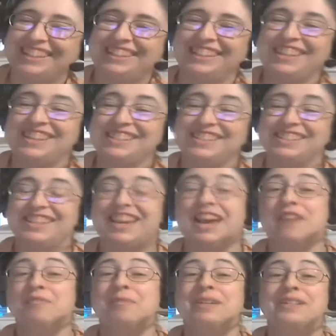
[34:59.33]
Yes.
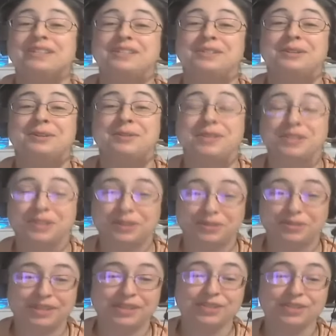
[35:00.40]
Half price is always a
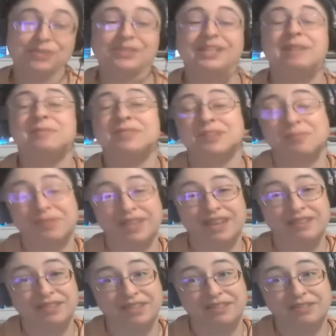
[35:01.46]
good thing. And so is Amazon when they
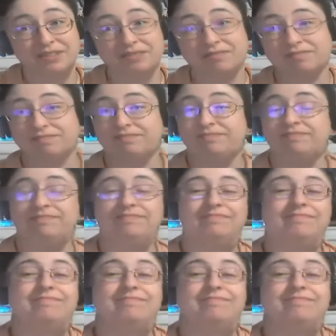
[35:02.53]
have sales. Oh, yeah.